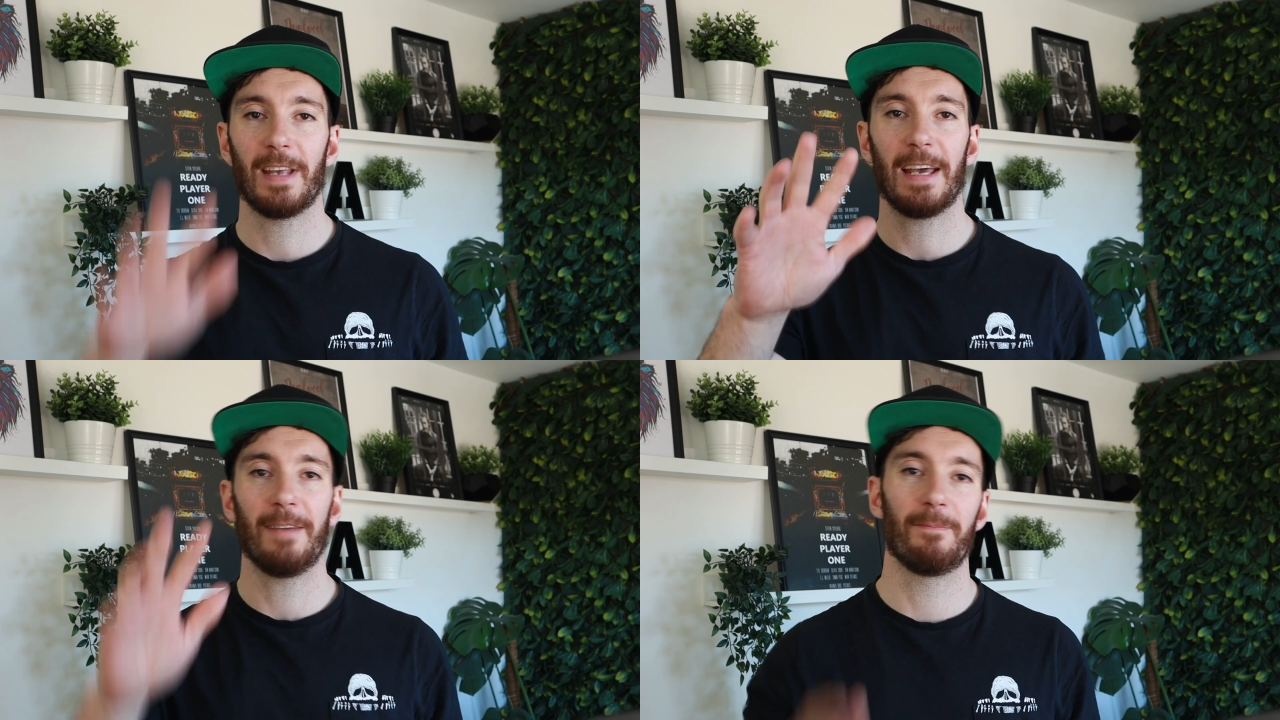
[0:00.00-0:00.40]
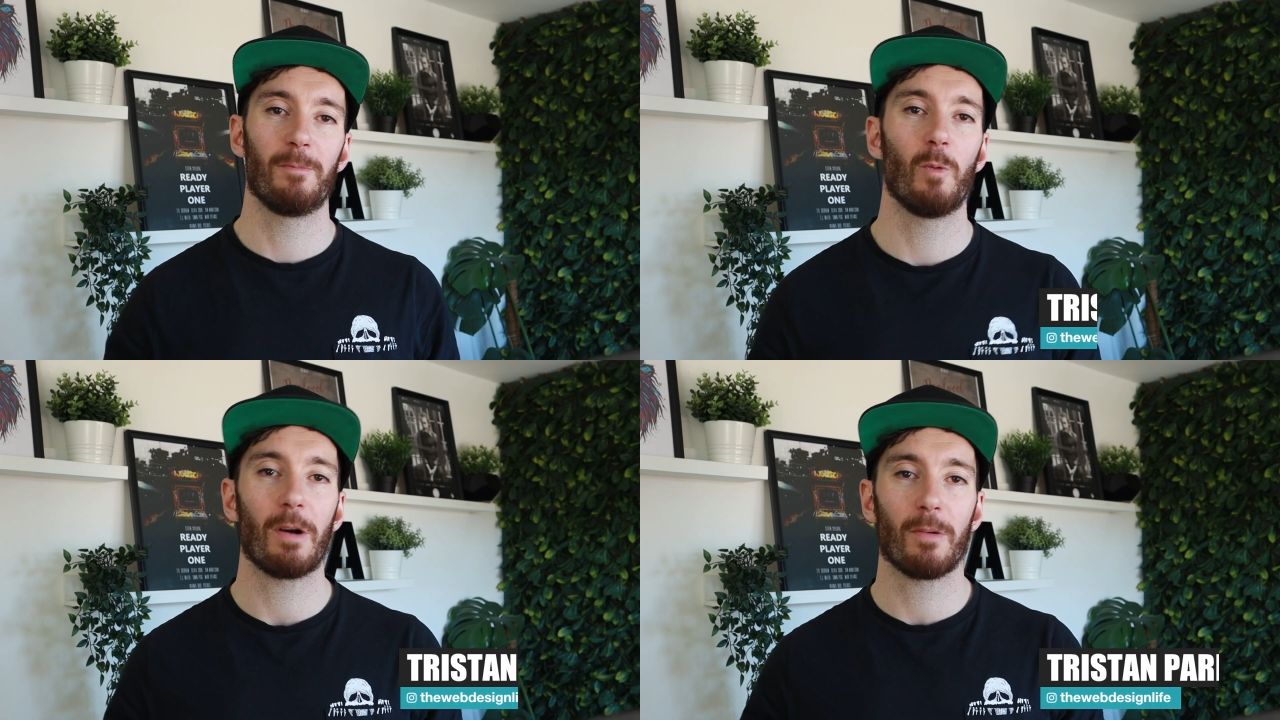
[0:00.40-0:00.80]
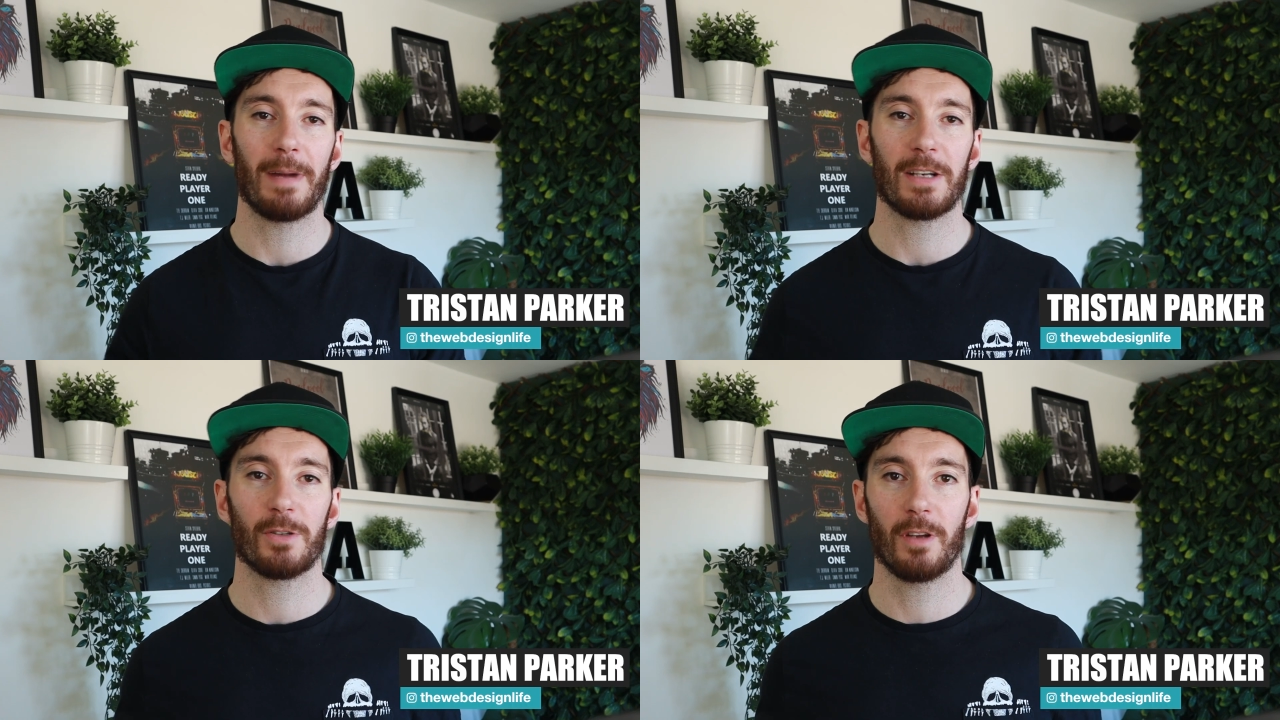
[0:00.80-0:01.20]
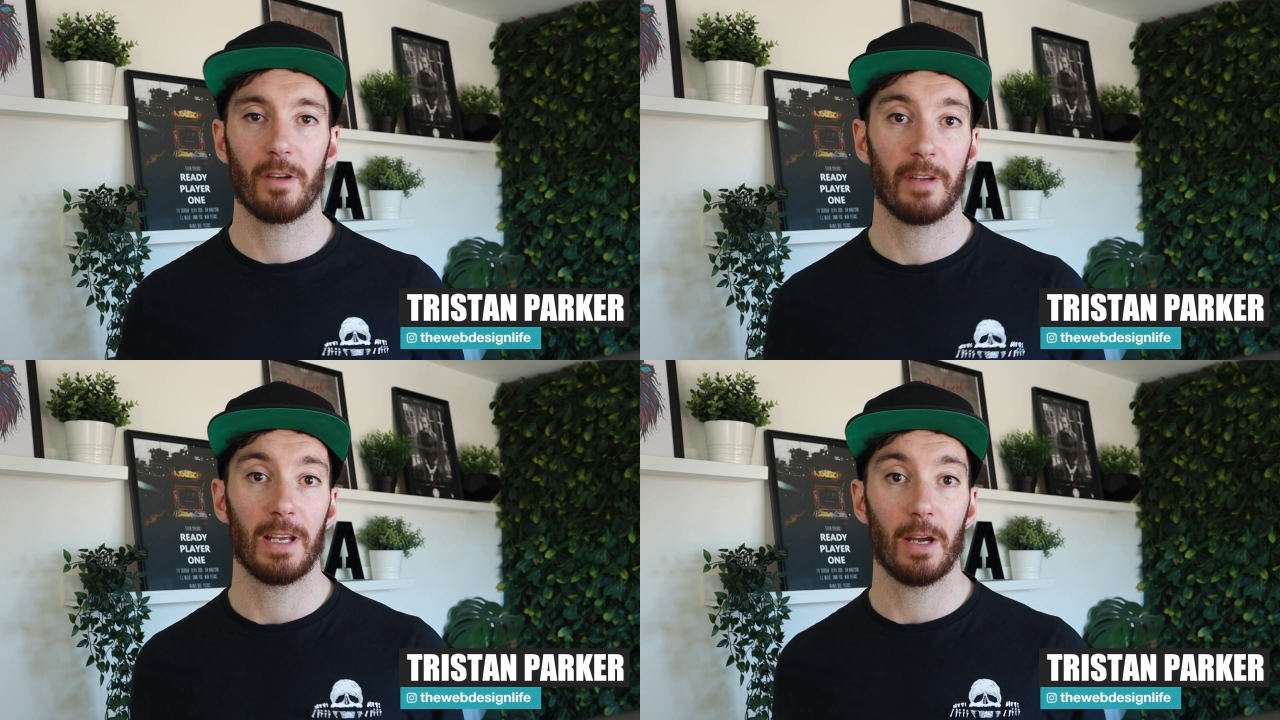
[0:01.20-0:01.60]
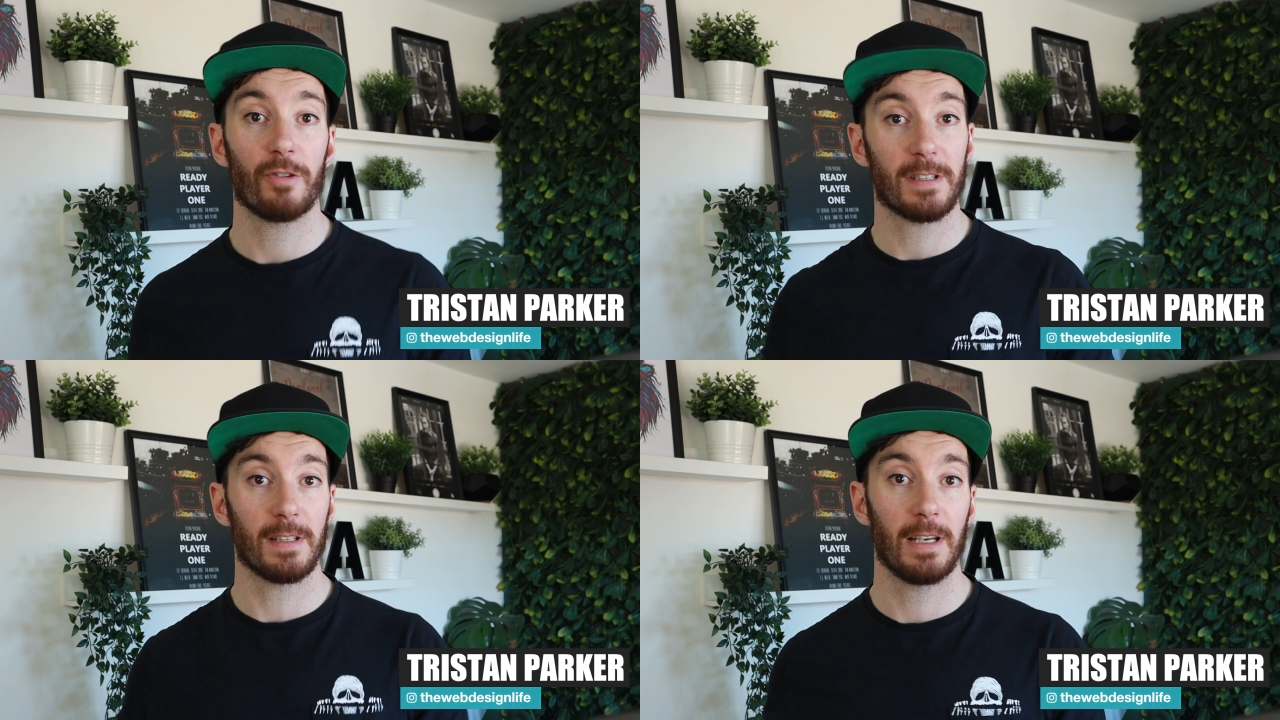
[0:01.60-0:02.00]
Hey, welcome back to another video.
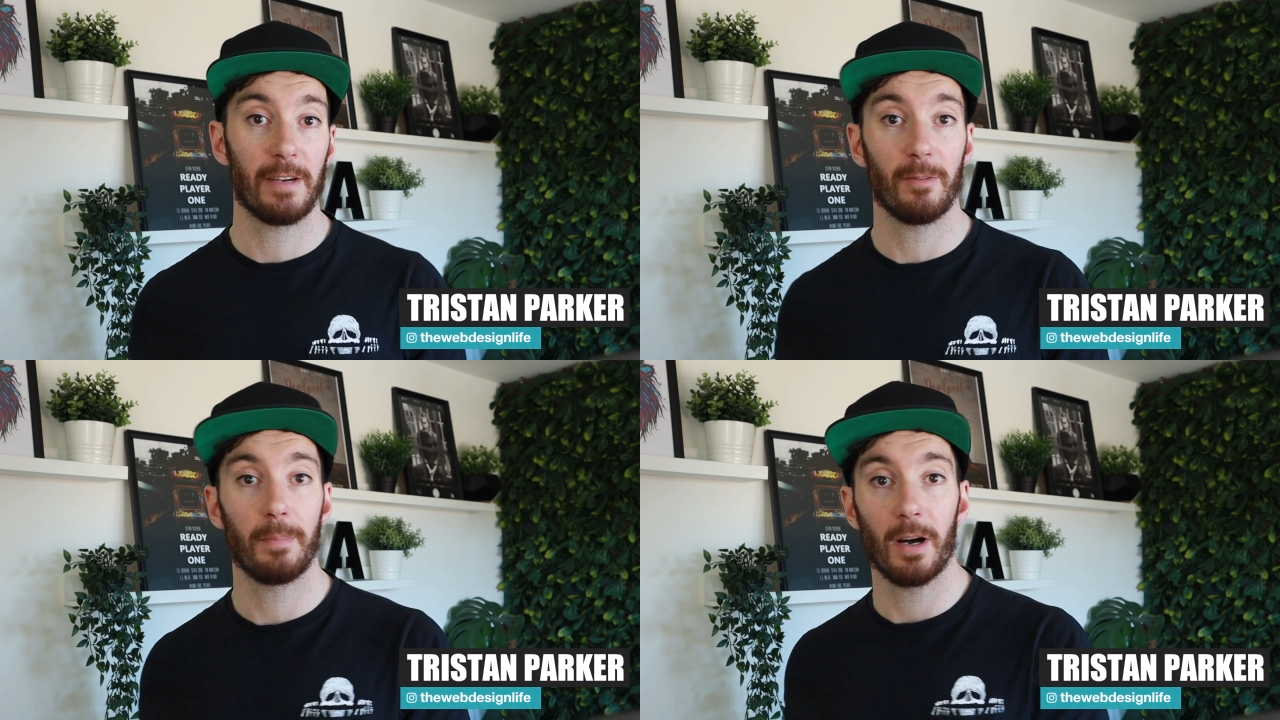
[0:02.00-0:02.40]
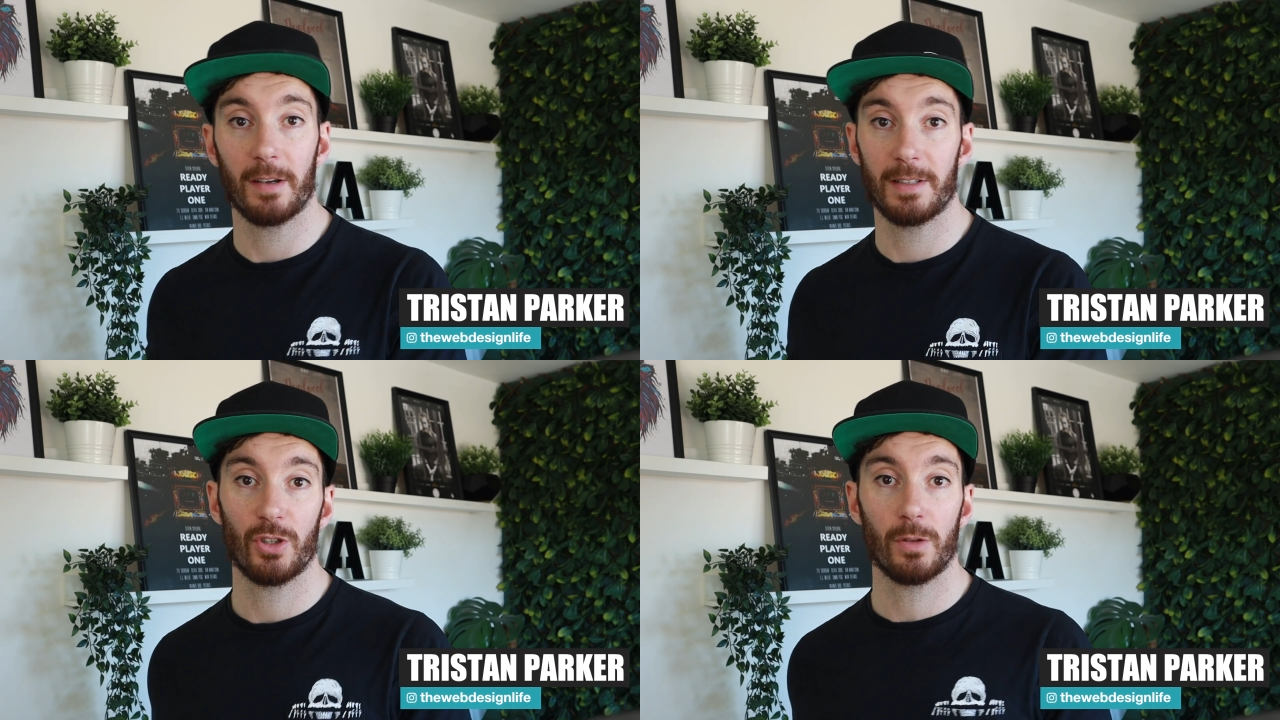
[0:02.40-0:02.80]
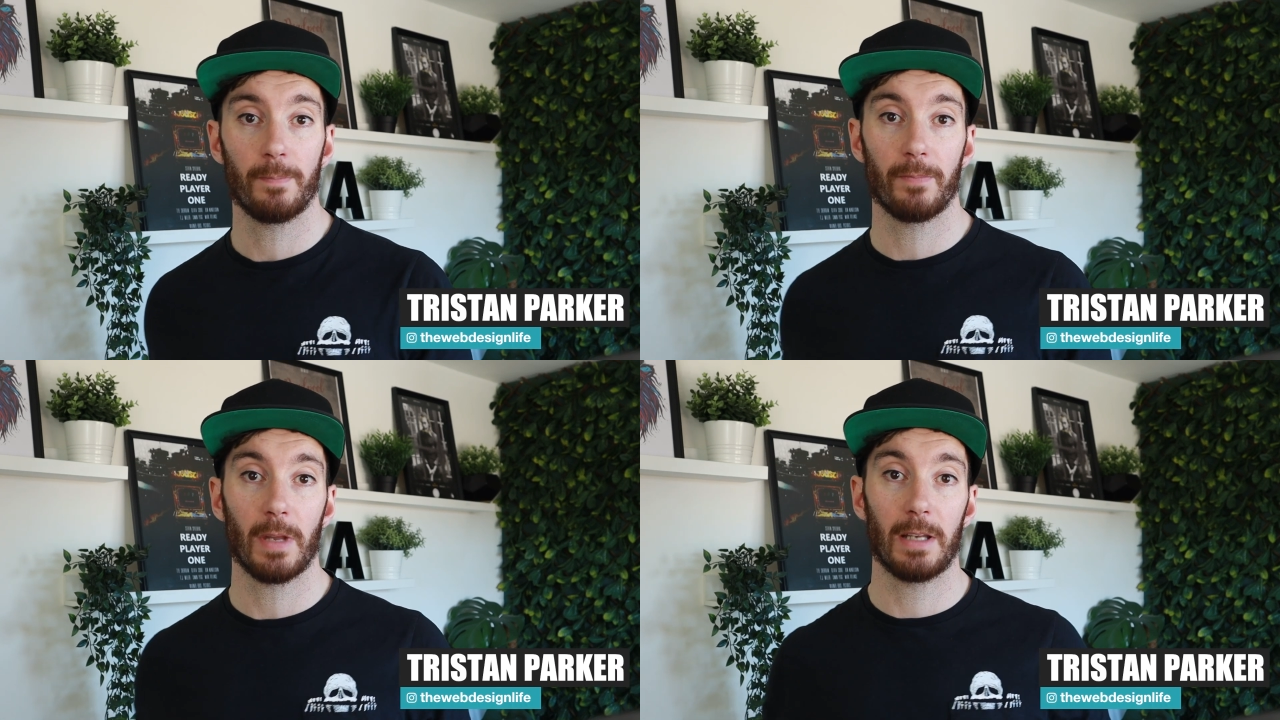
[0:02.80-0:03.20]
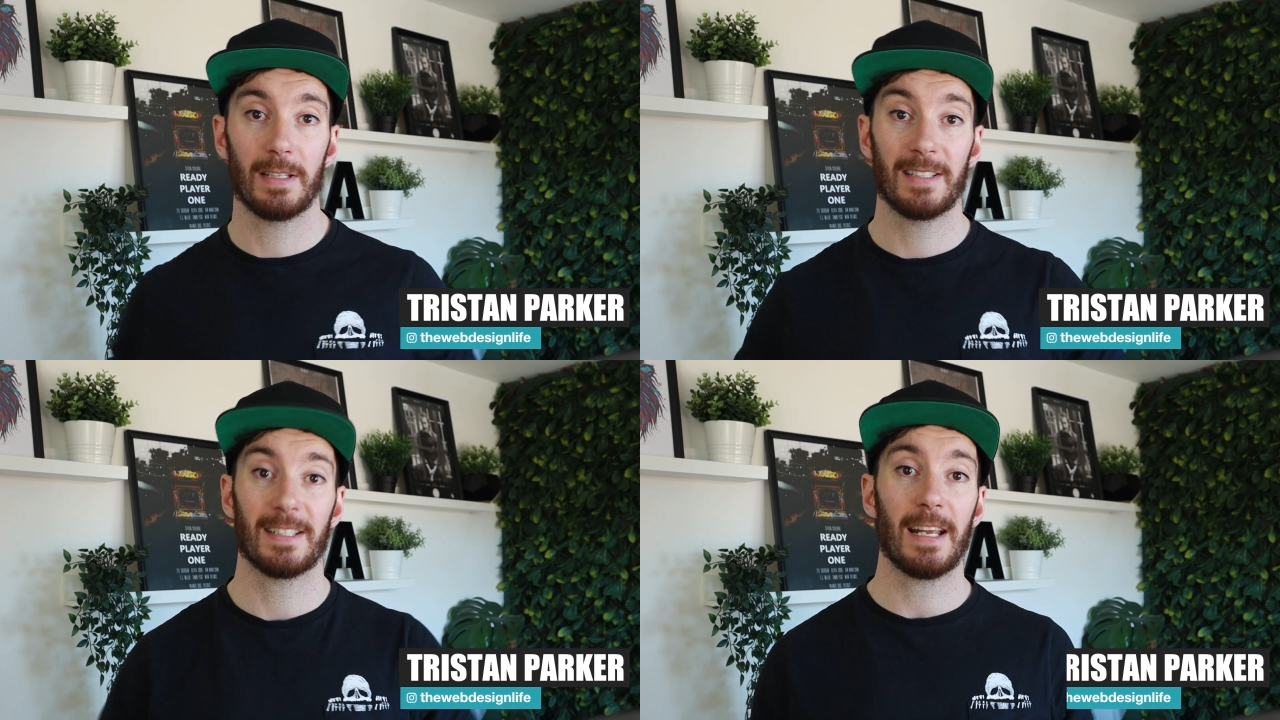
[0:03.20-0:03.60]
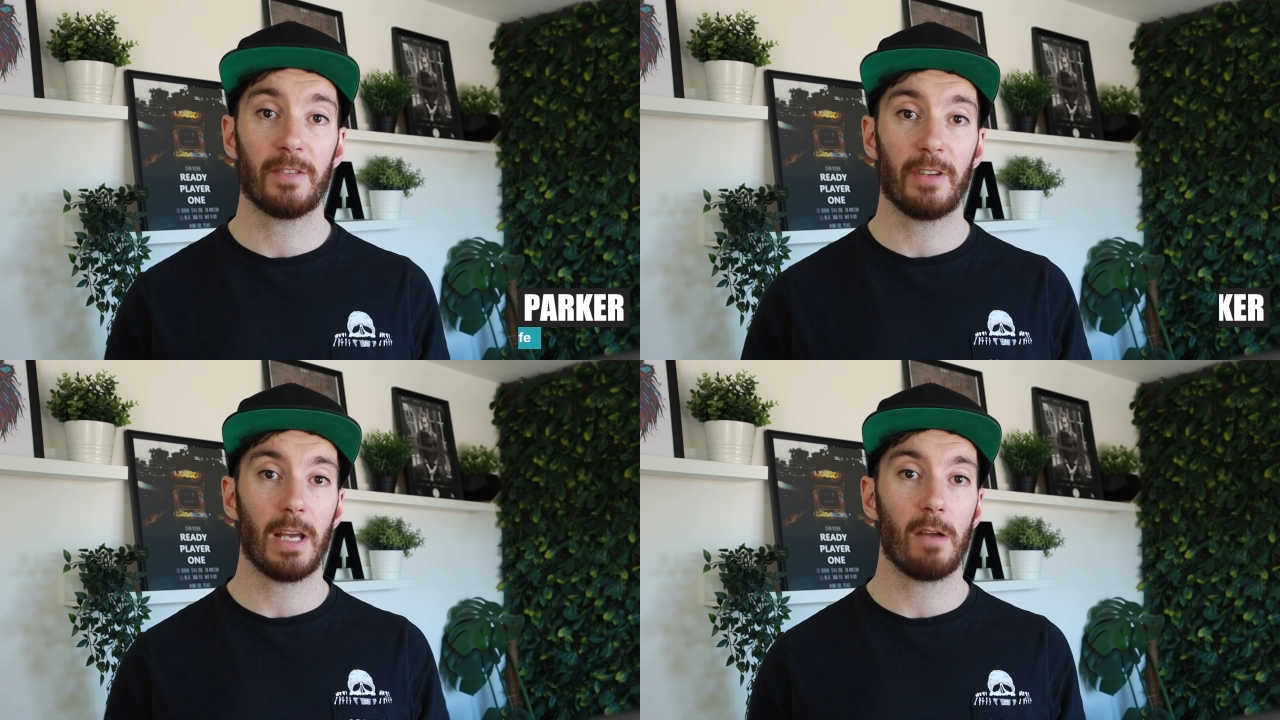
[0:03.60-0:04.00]
Tristan here from Parker Digital. And in
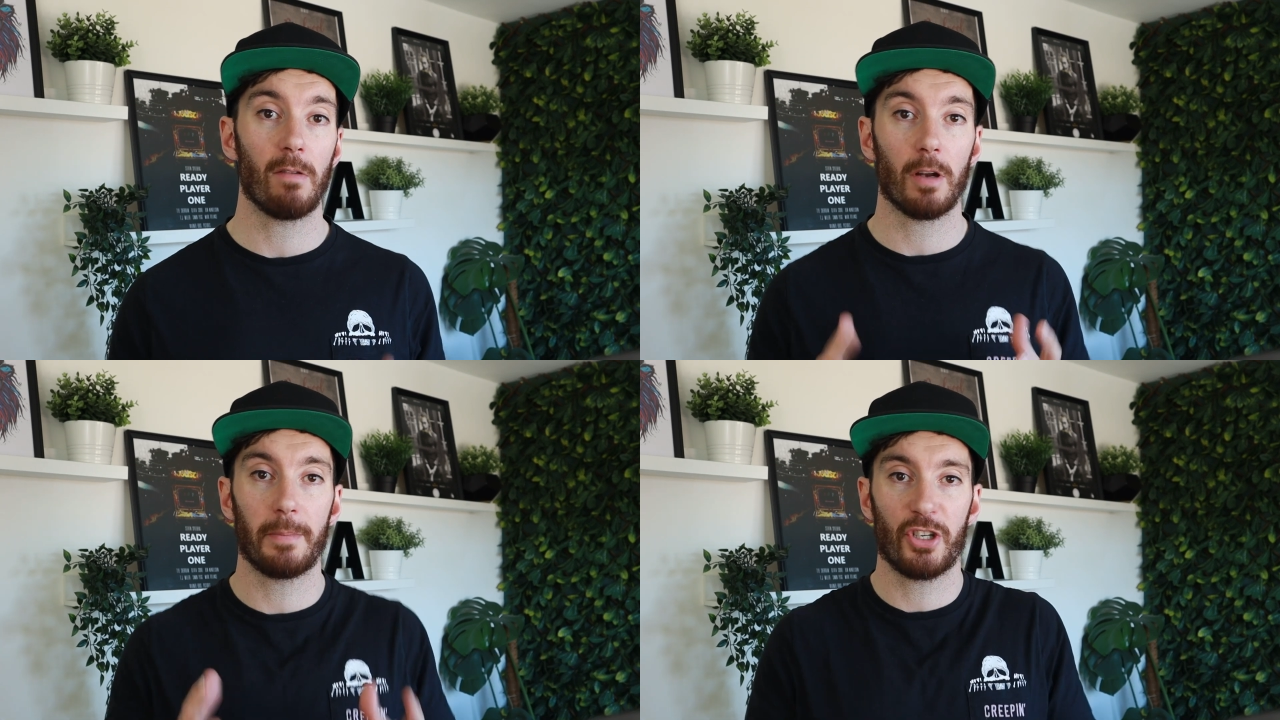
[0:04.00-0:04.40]
today's video, I'm gonna